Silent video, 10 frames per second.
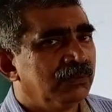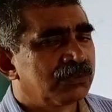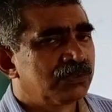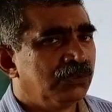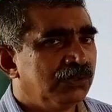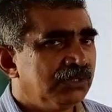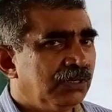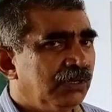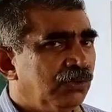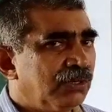So the
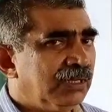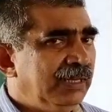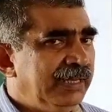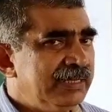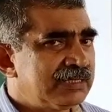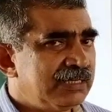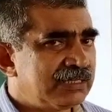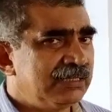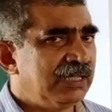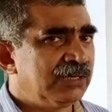
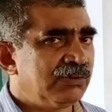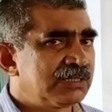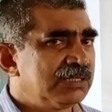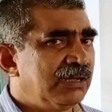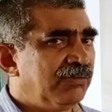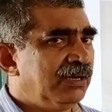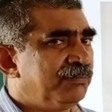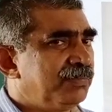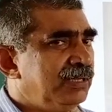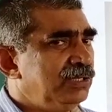organization that was
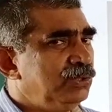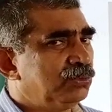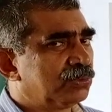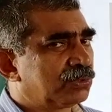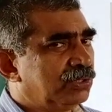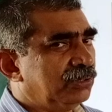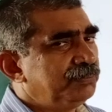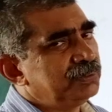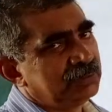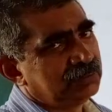developed in Europe
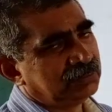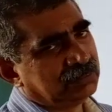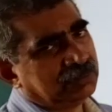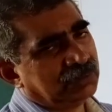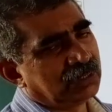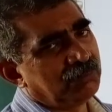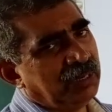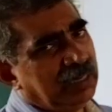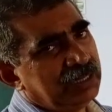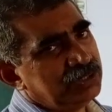or
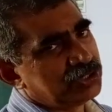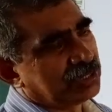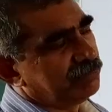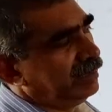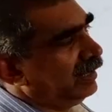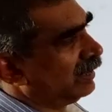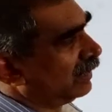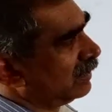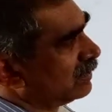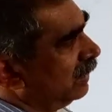made in Germany under
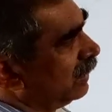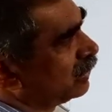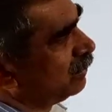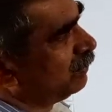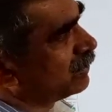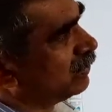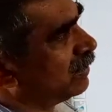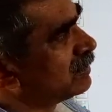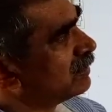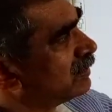his leadership is known
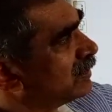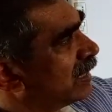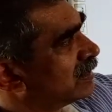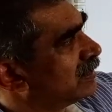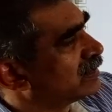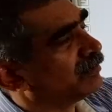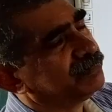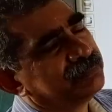as Nazism.